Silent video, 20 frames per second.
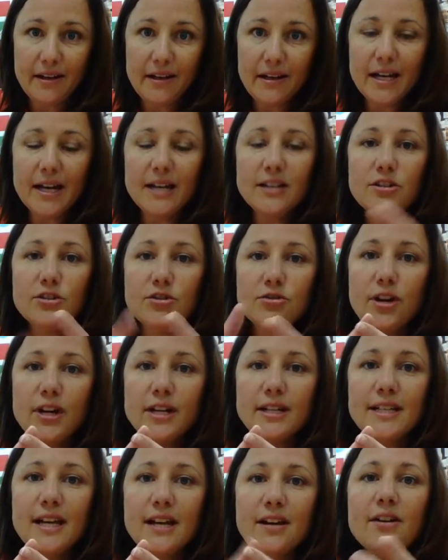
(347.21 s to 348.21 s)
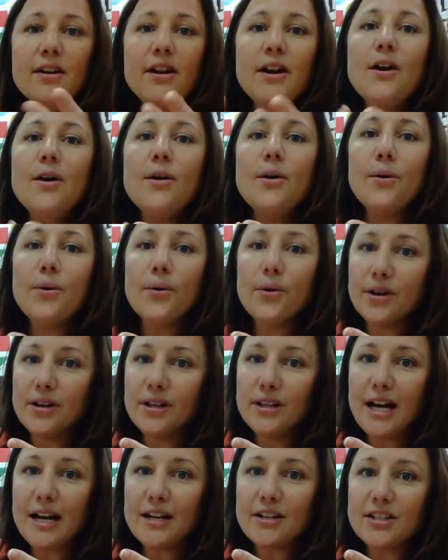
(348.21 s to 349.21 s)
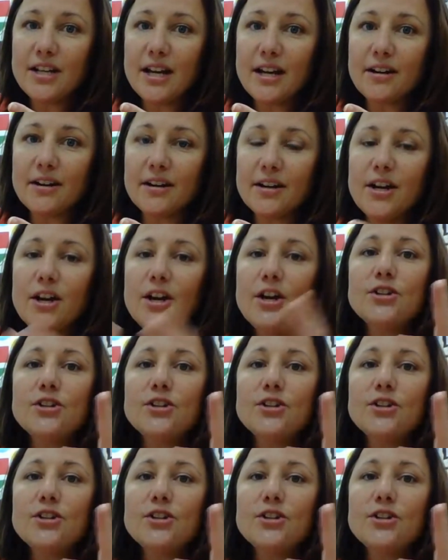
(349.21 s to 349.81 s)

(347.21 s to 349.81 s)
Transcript: Okay, so Drawing Center or Collage Center.